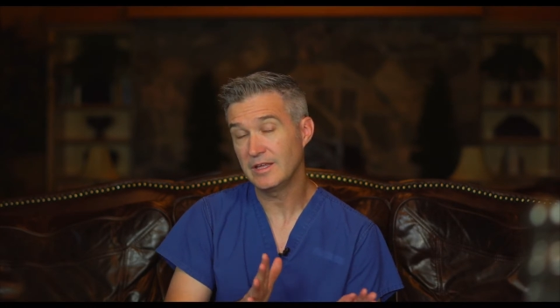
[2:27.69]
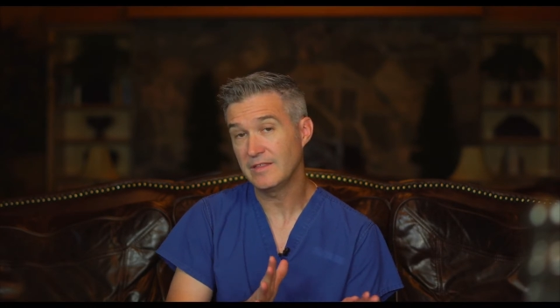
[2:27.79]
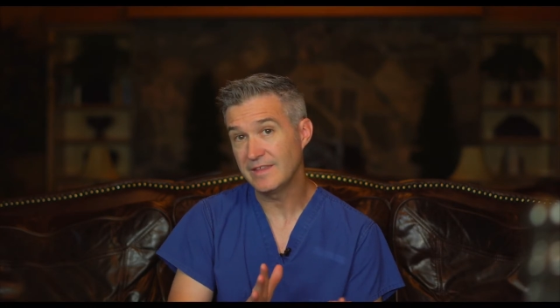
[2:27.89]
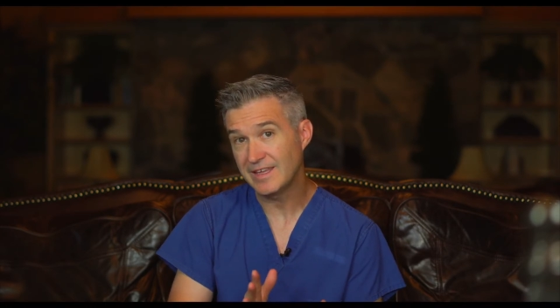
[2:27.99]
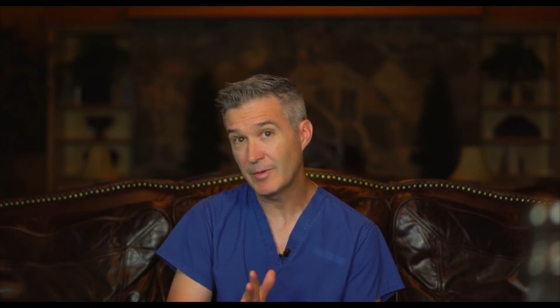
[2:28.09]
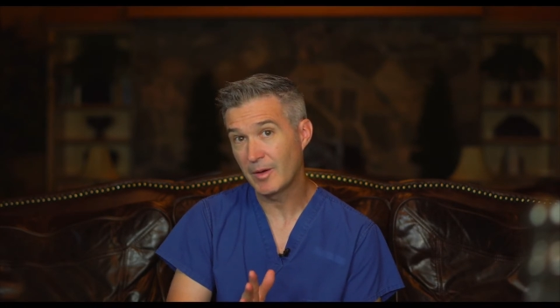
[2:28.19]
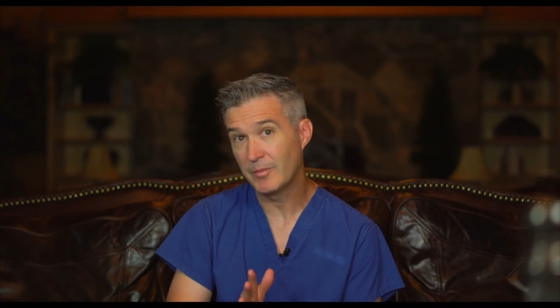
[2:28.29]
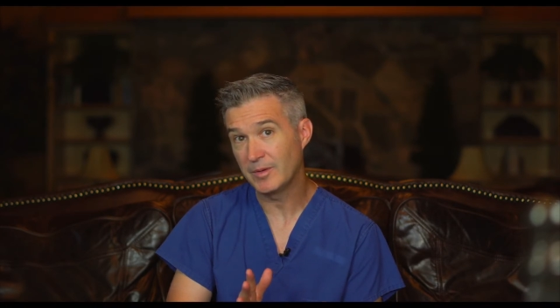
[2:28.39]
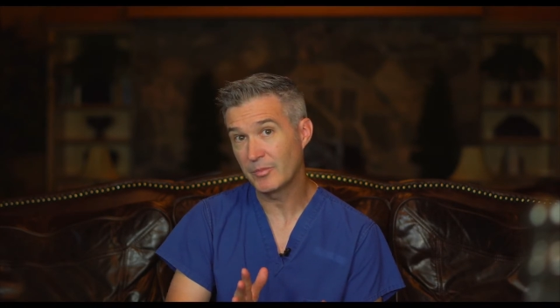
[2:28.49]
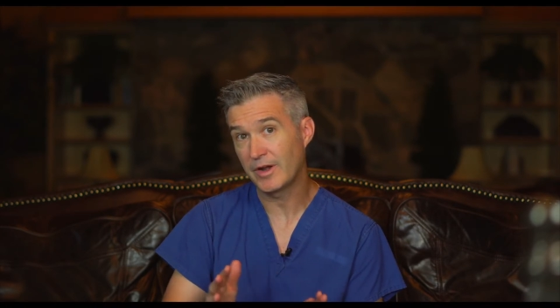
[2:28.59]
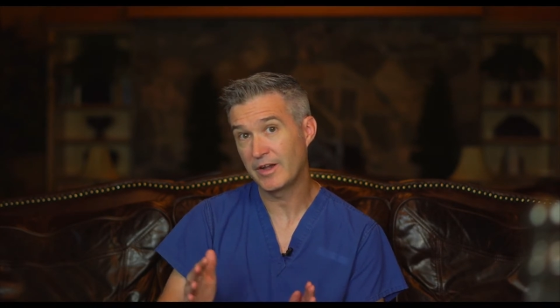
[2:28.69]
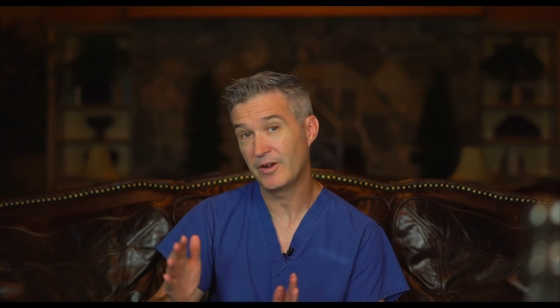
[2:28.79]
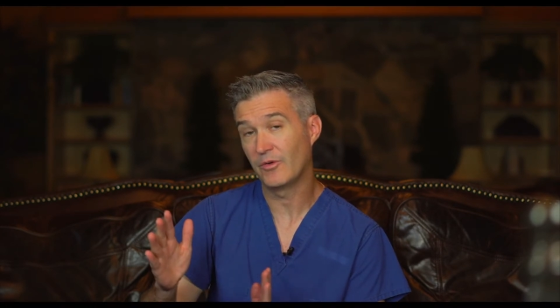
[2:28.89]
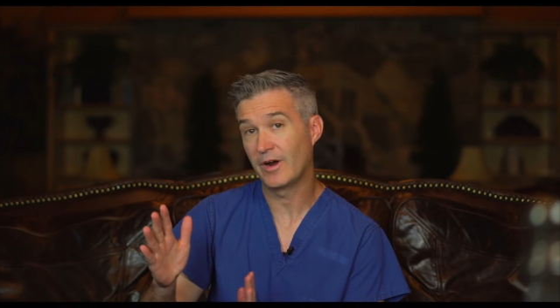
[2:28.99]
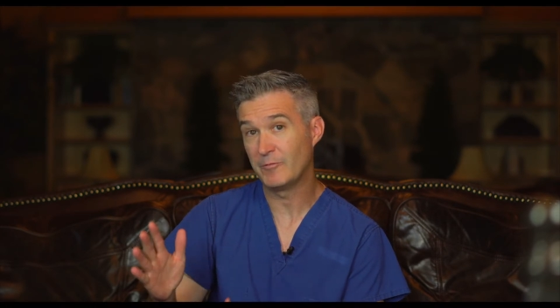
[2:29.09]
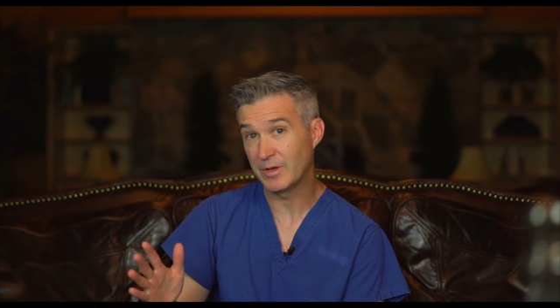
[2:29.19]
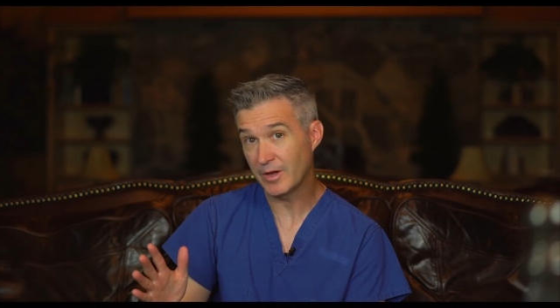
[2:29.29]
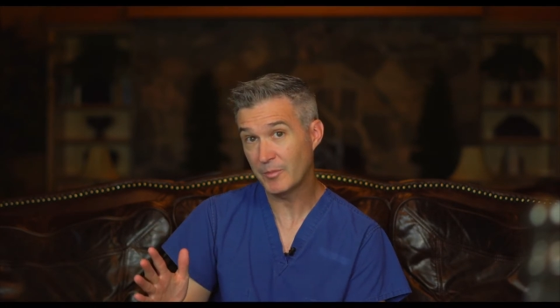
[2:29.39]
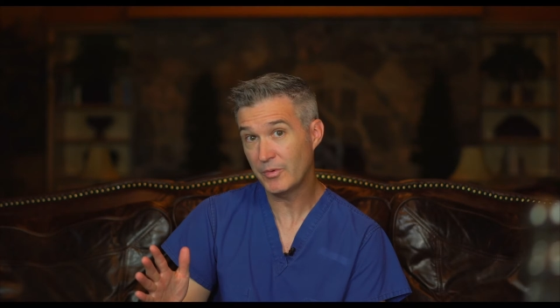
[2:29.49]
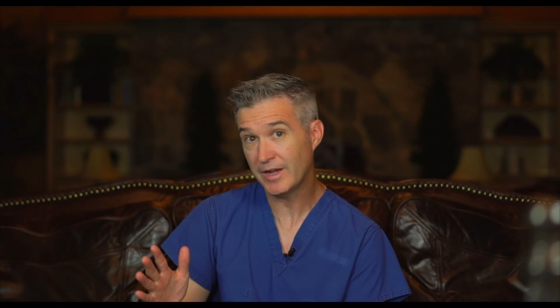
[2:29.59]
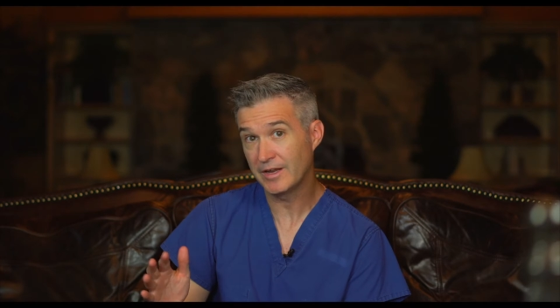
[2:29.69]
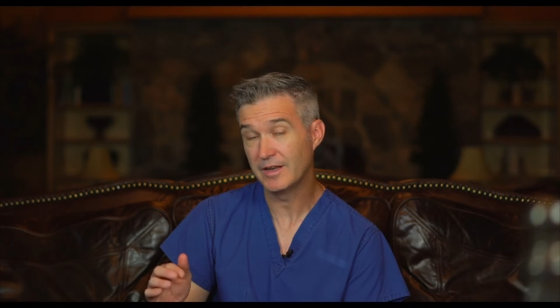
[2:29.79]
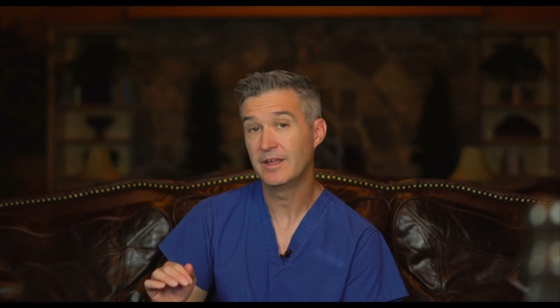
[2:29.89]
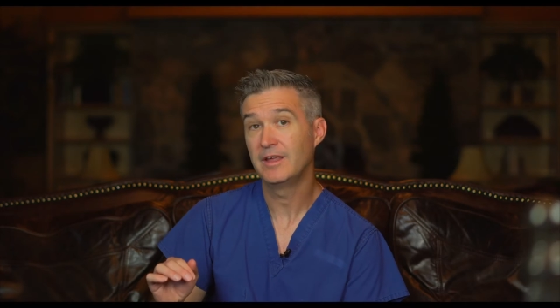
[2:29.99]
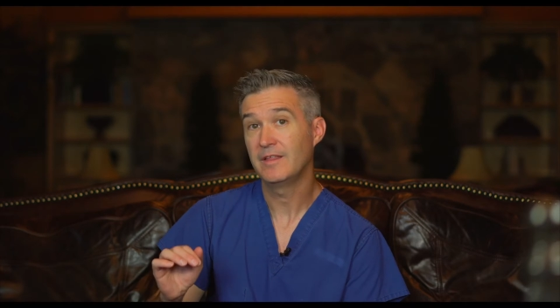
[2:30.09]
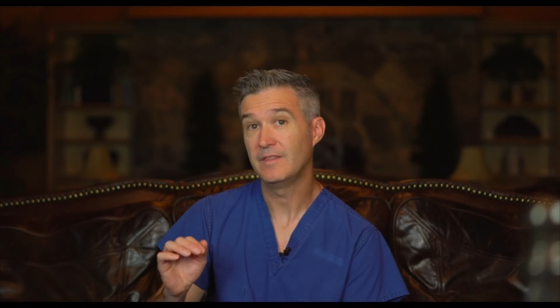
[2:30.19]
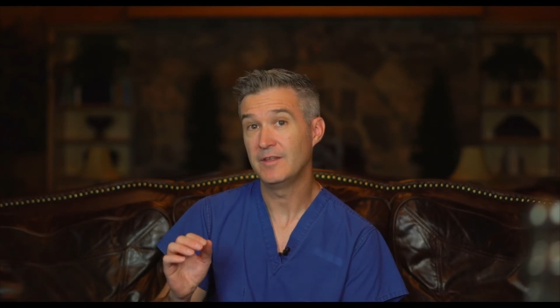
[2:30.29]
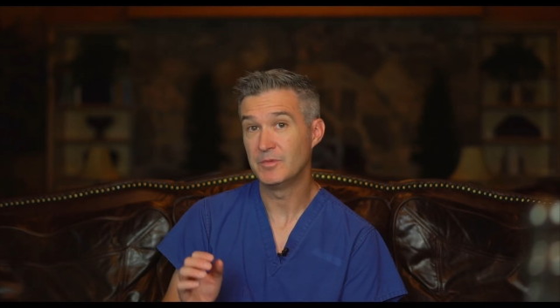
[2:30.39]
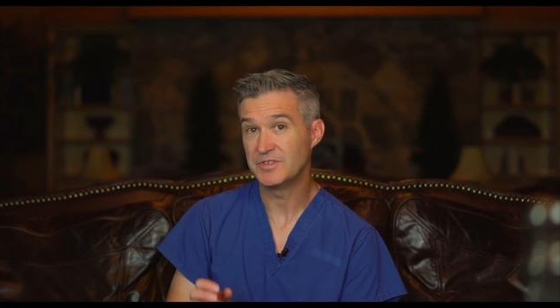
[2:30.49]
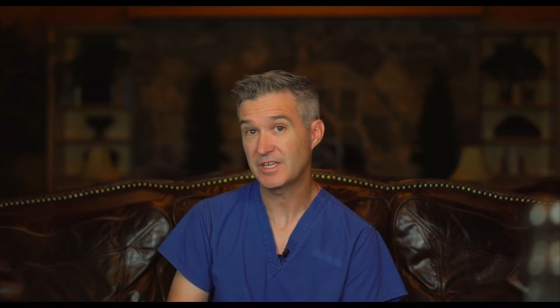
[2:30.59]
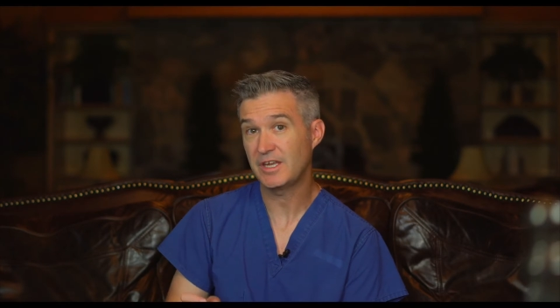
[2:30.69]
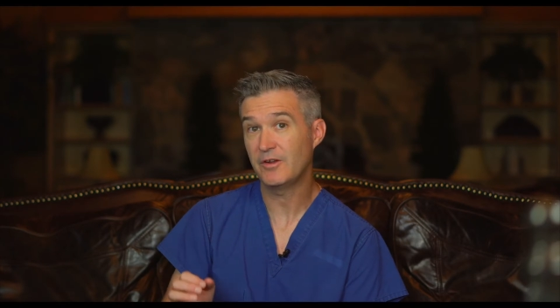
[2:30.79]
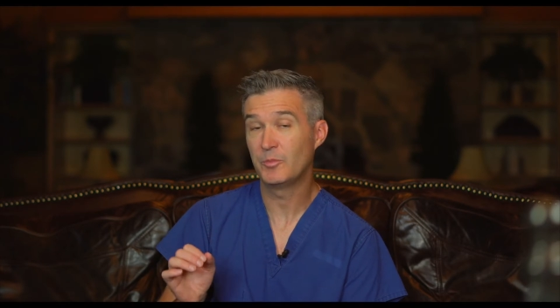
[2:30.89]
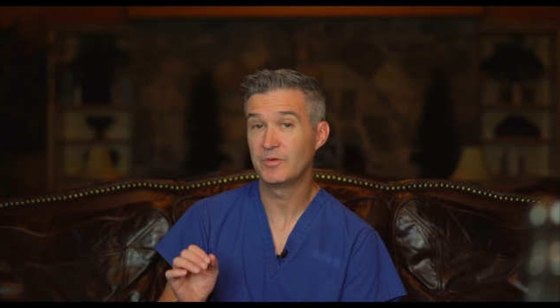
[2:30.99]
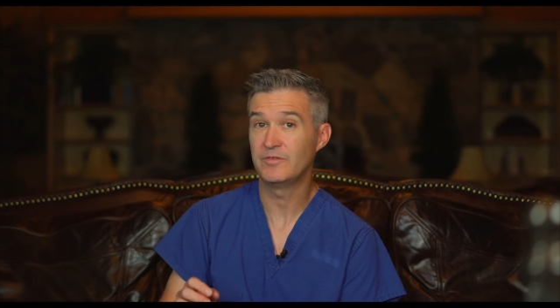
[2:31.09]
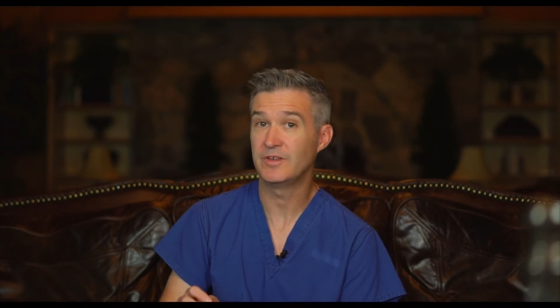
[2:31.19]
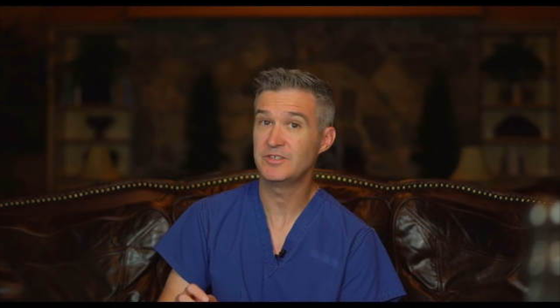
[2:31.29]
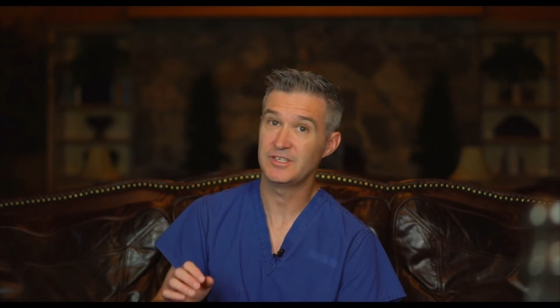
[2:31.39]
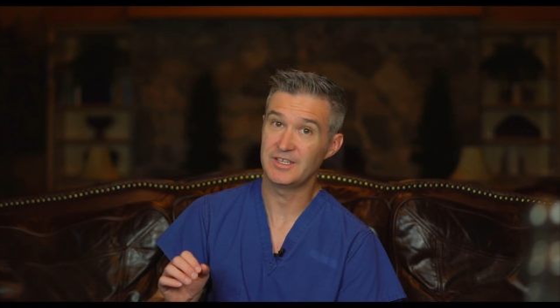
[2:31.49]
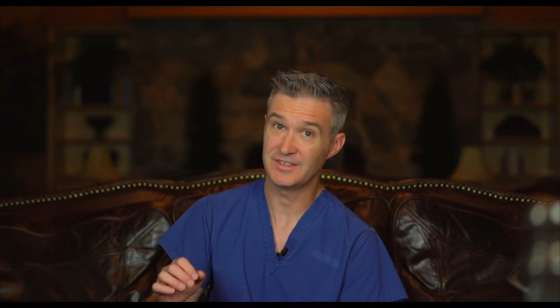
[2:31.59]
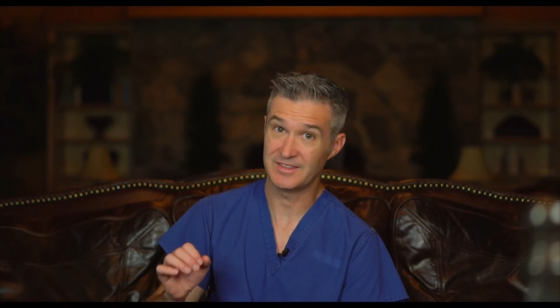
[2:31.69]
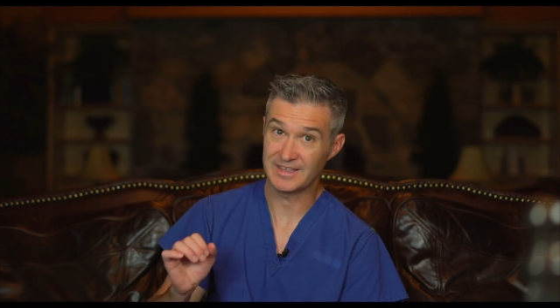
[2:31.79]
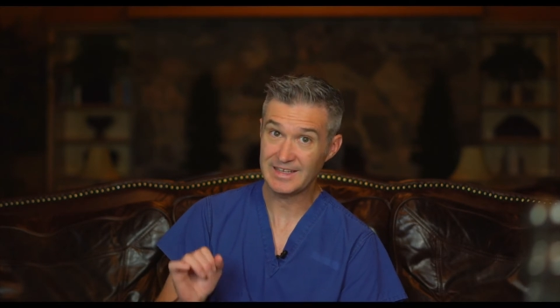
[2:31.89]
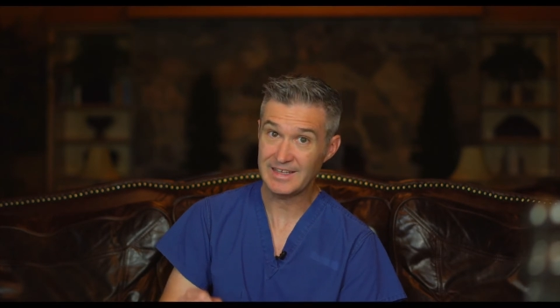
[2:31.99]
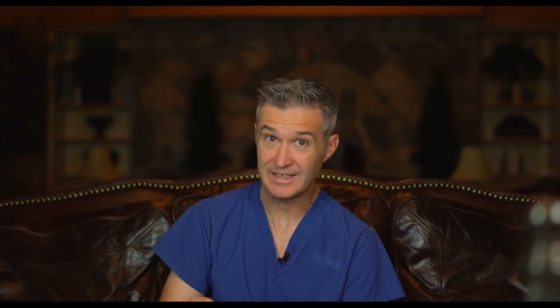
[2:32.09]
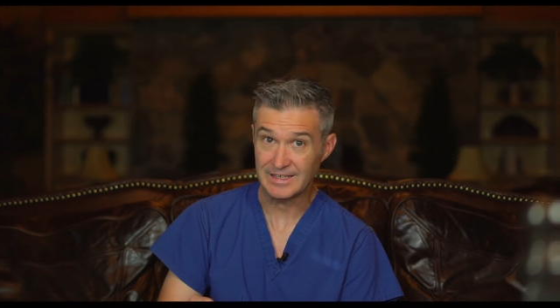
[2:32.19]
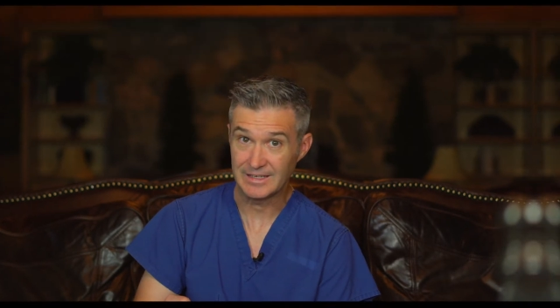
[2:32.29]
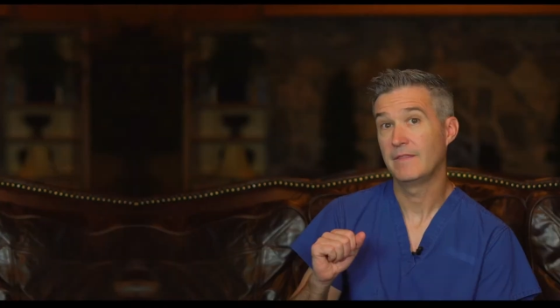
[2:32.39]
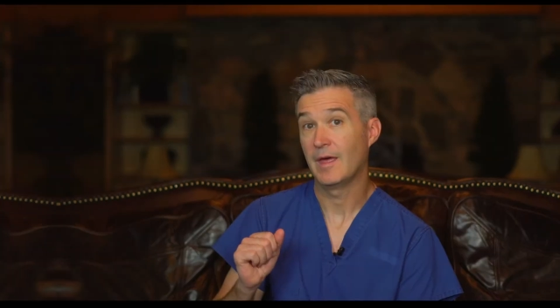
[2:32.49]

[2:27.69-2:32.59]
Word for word: thinking about being pregnant or have become pregnant, then mosquito prevention is the key.